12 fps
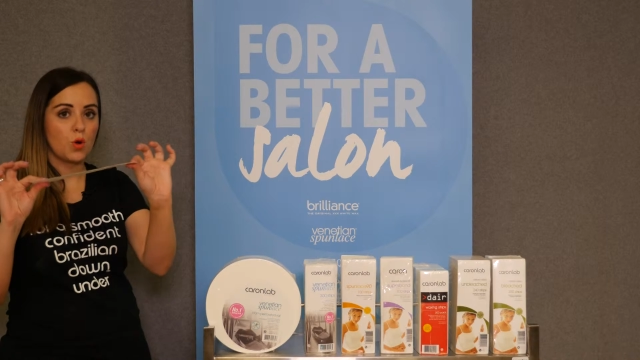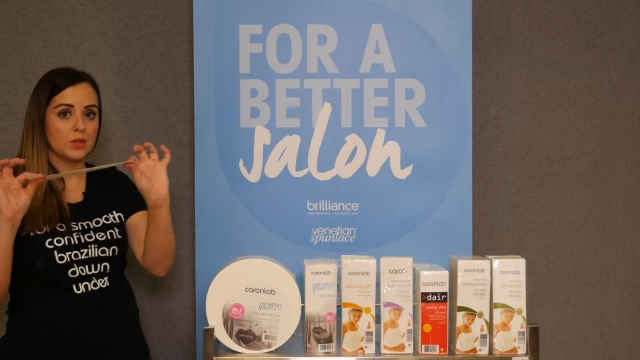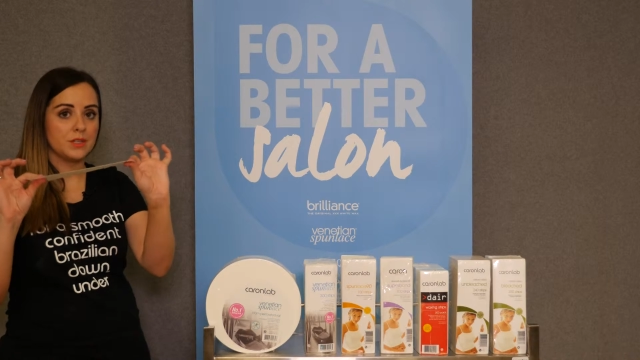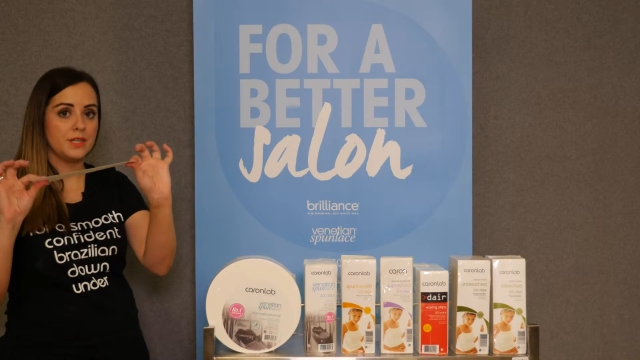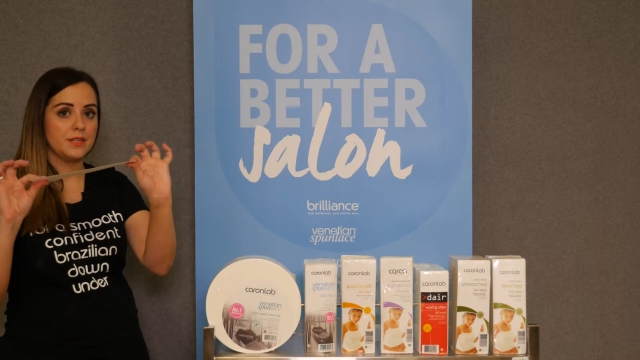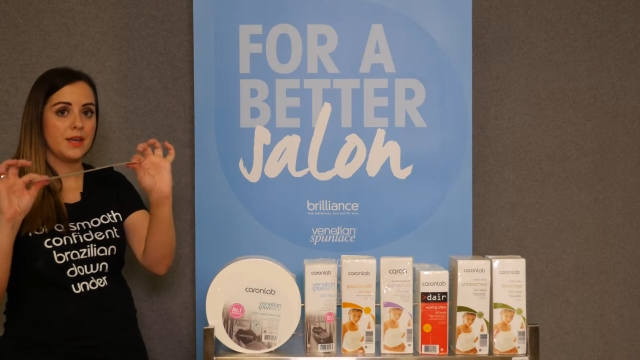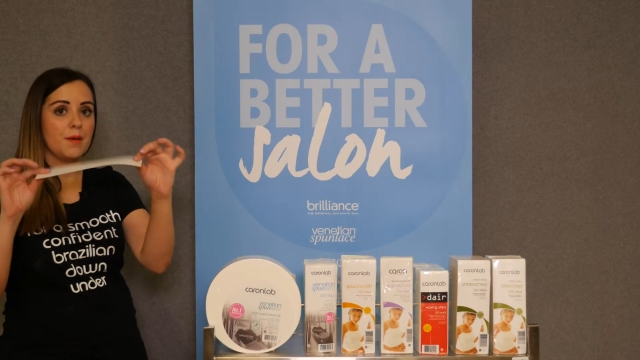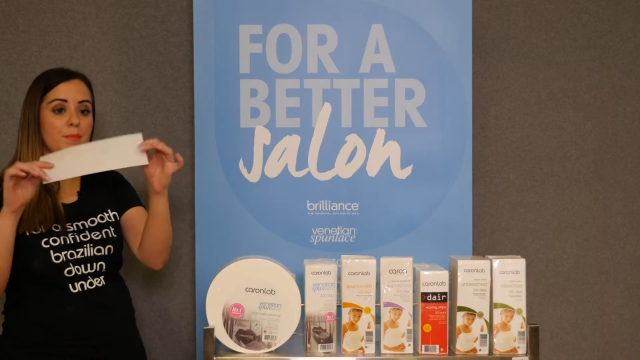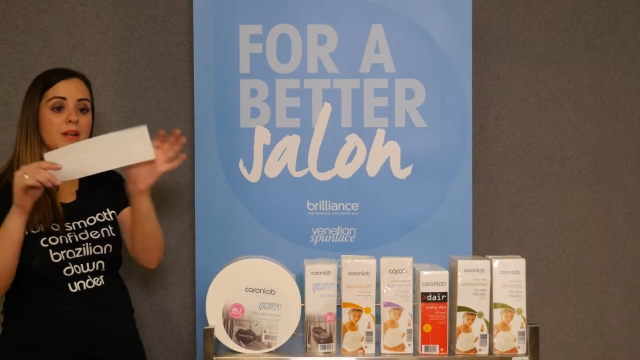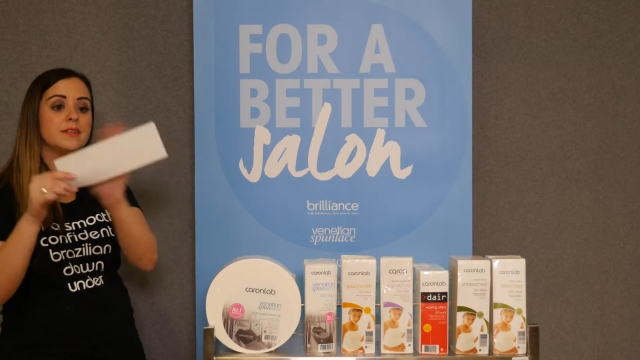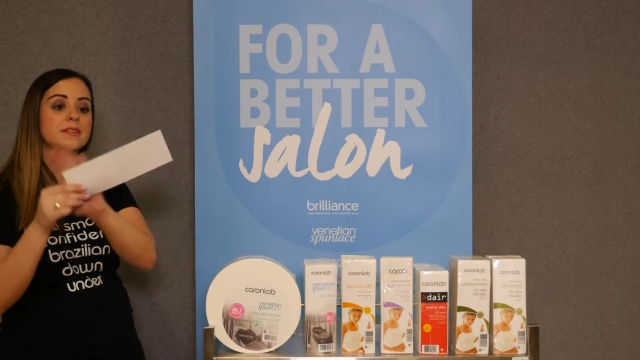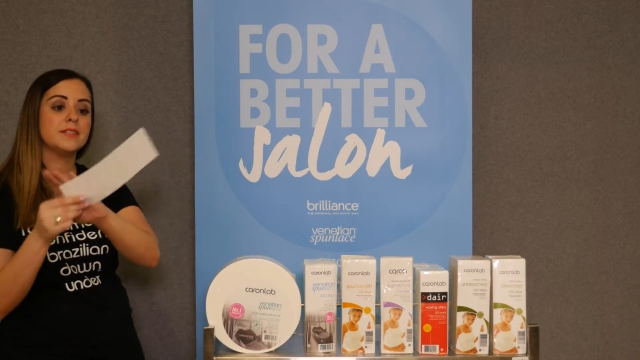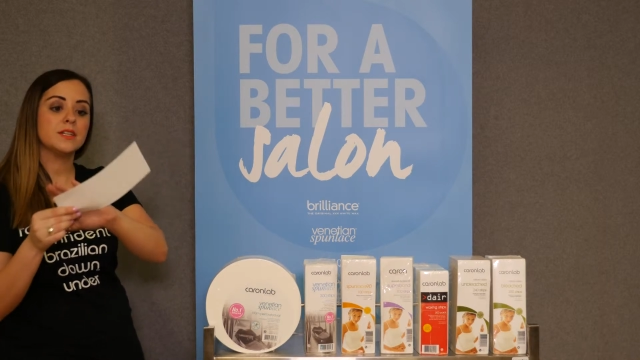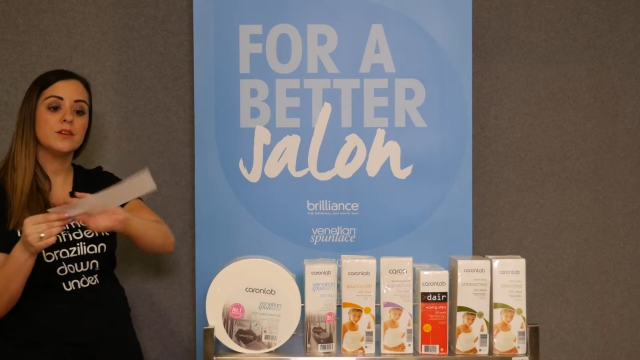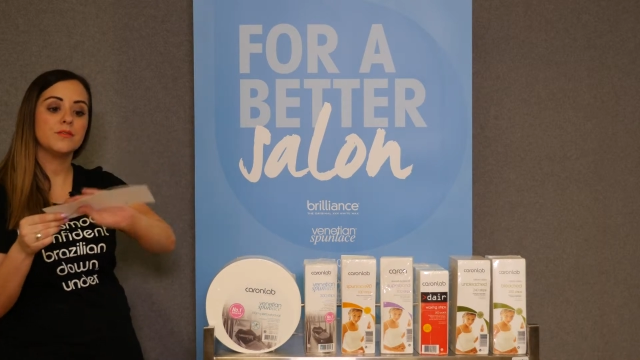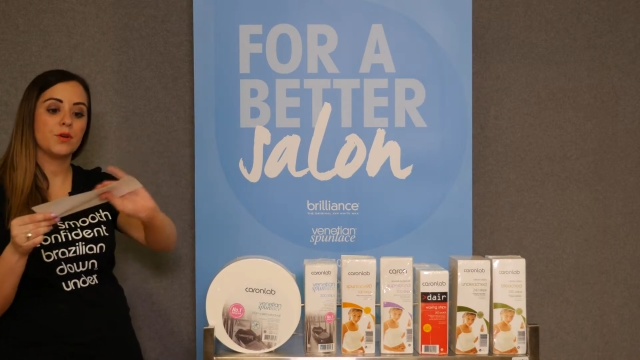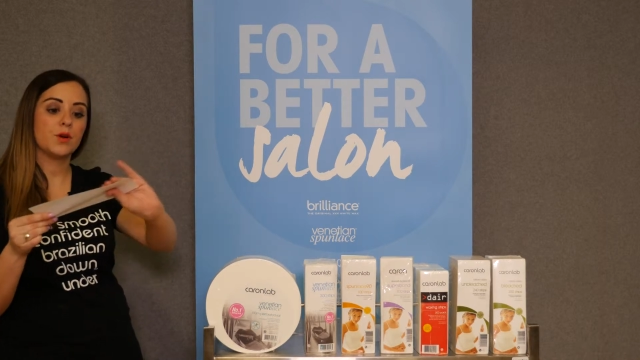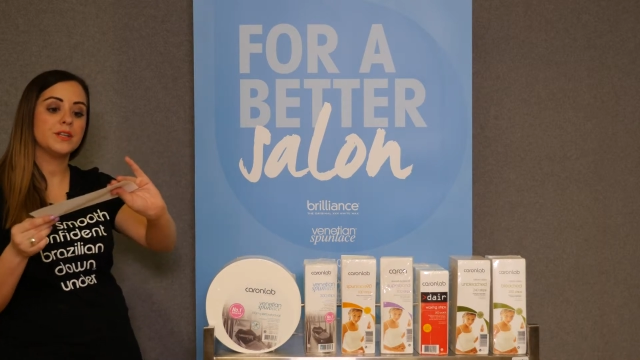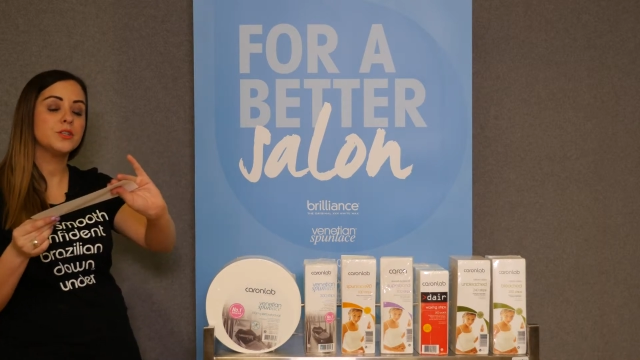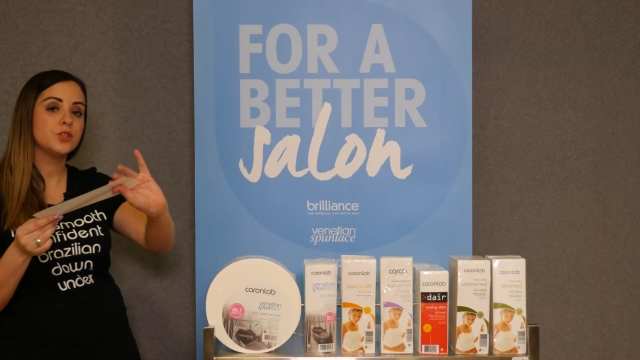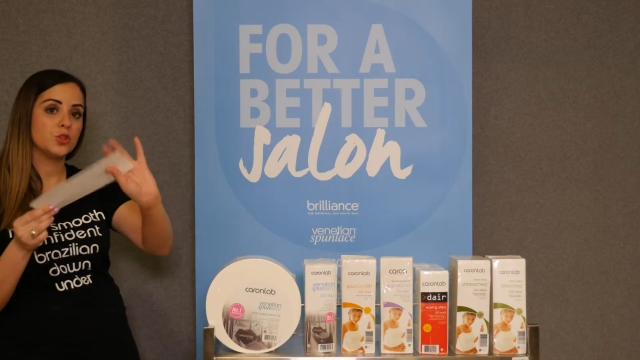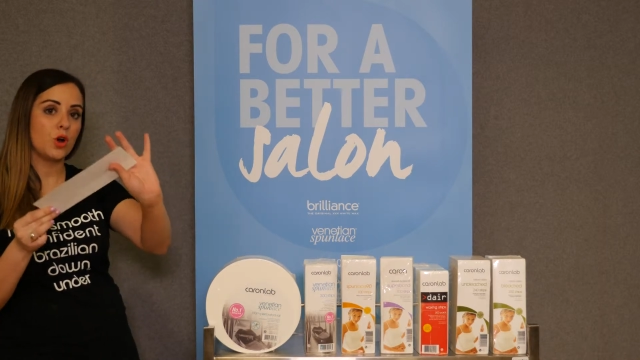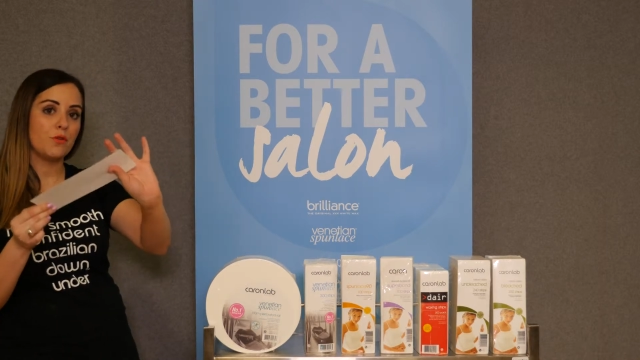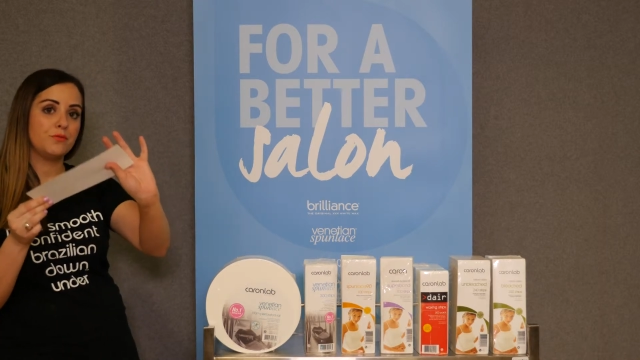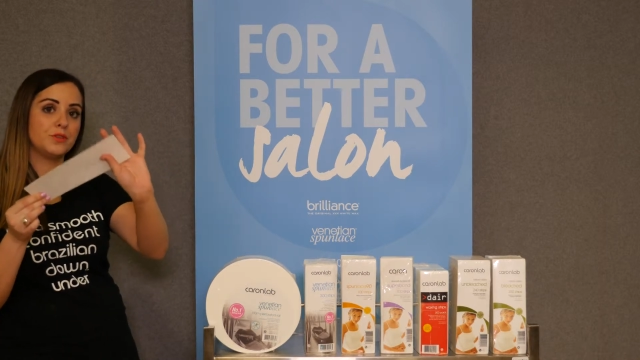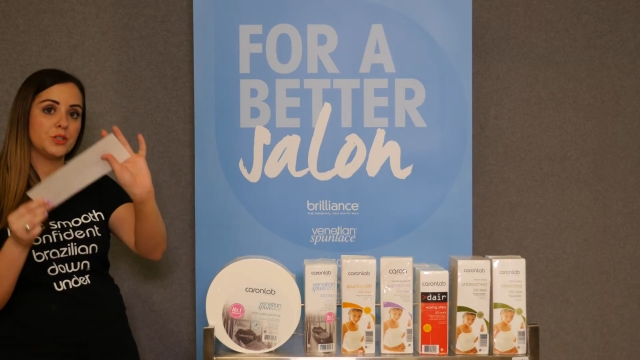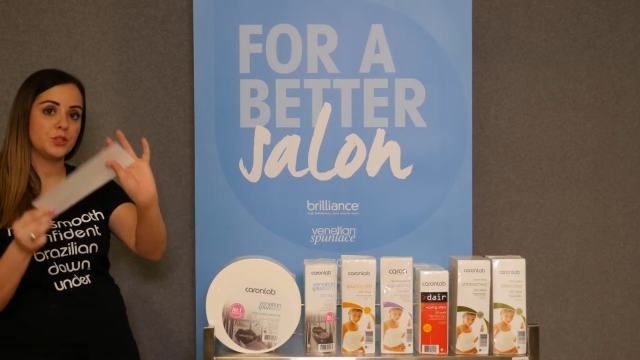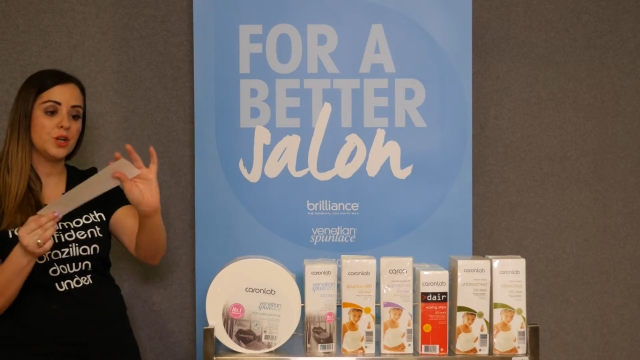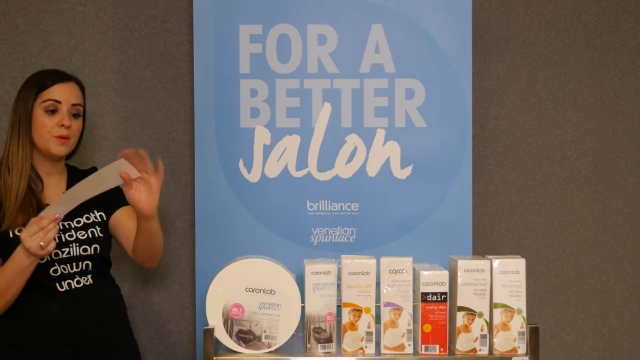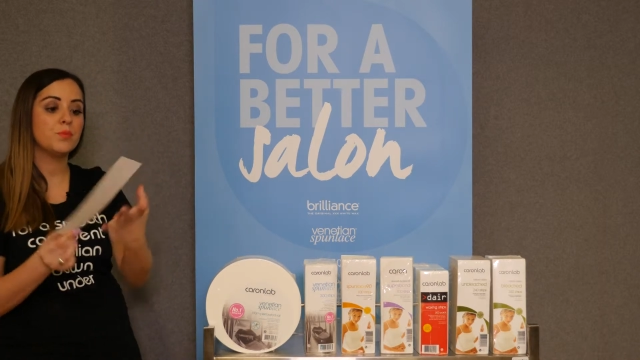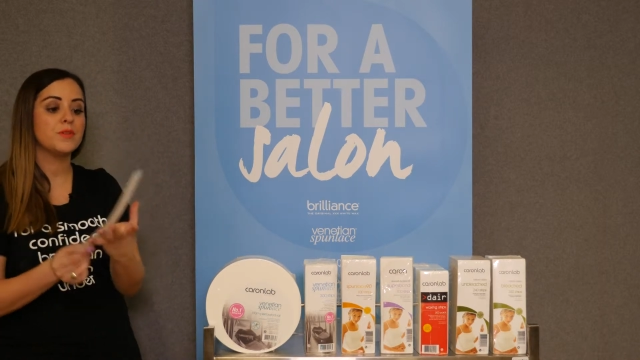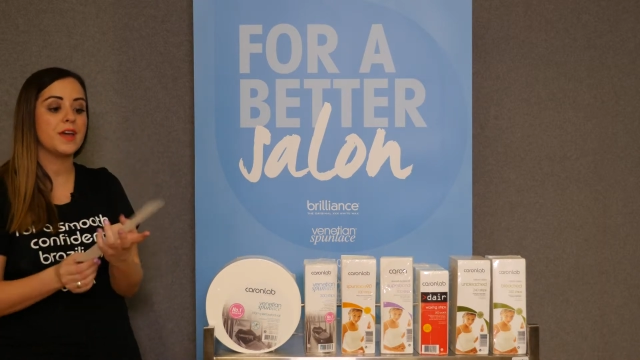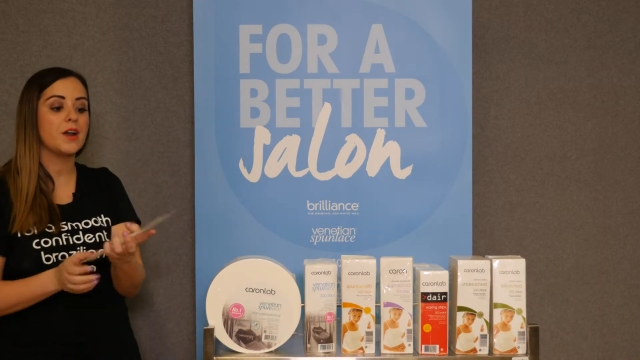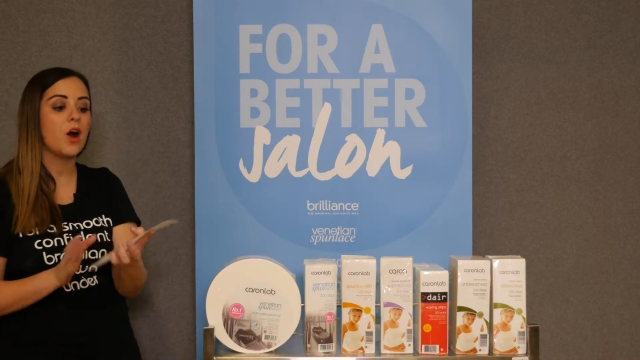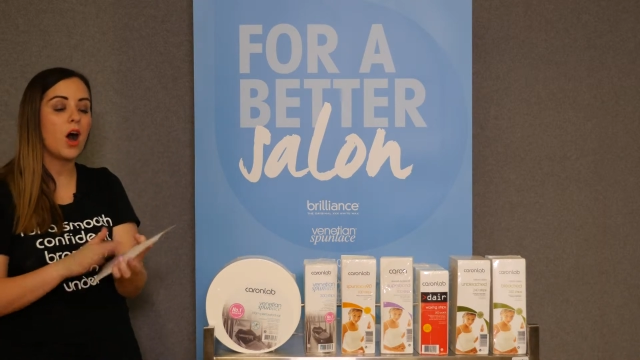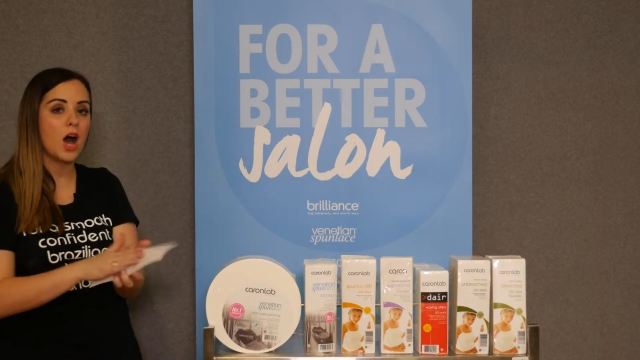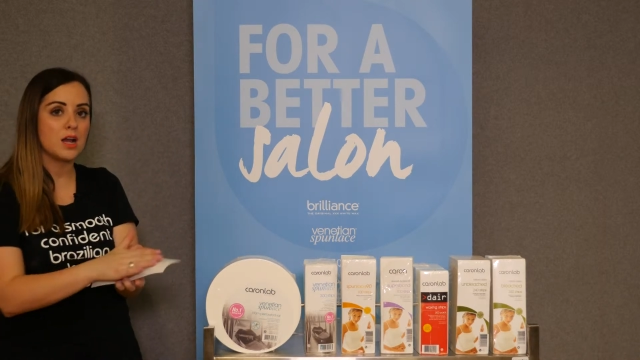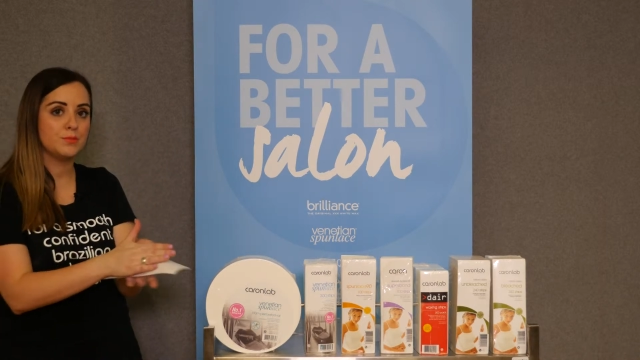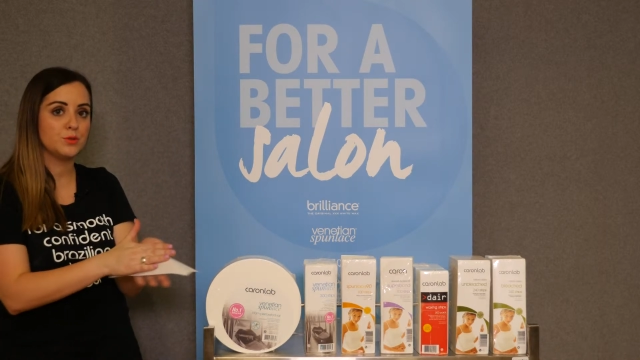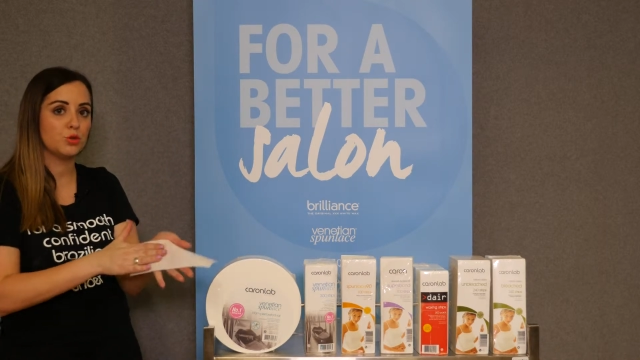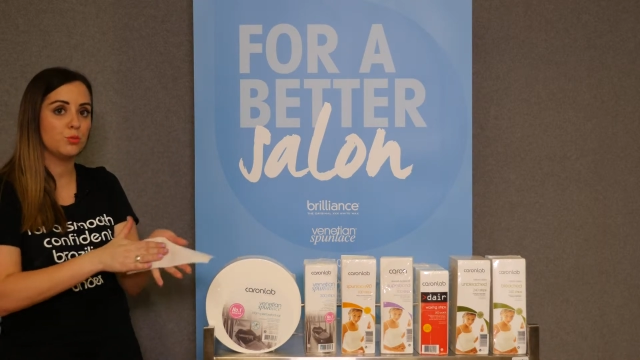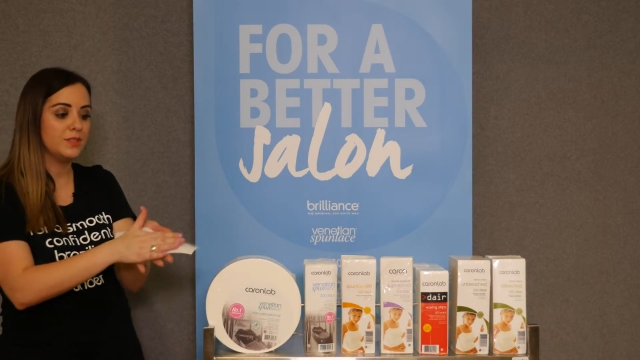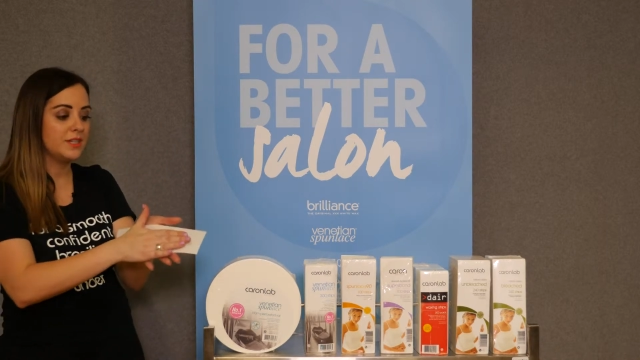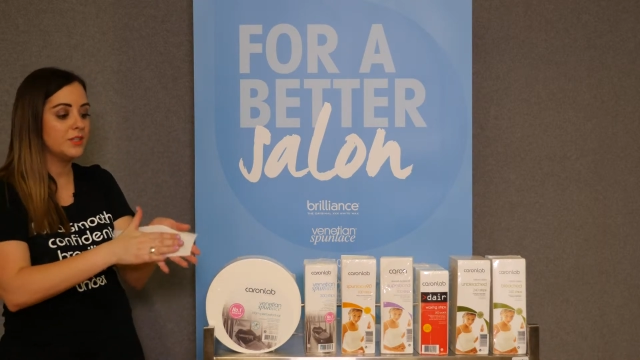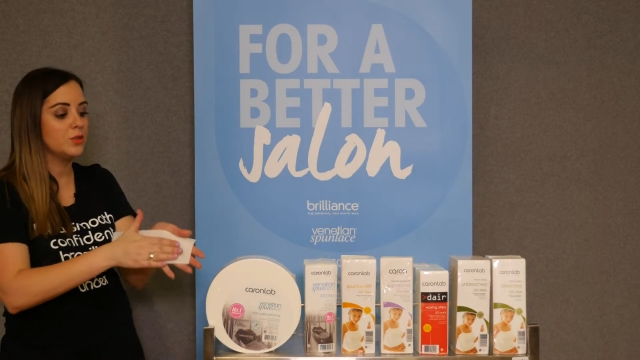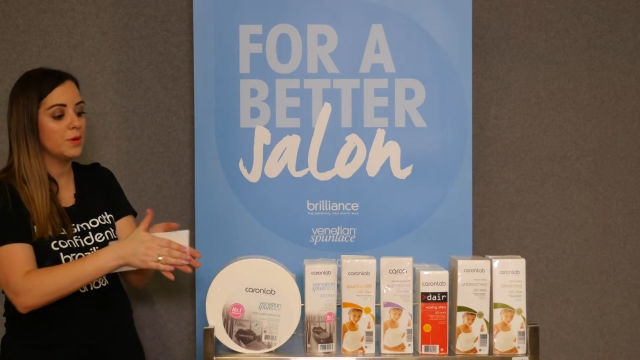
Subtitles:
quality there, but it's still a very soft strip with that high absorbency.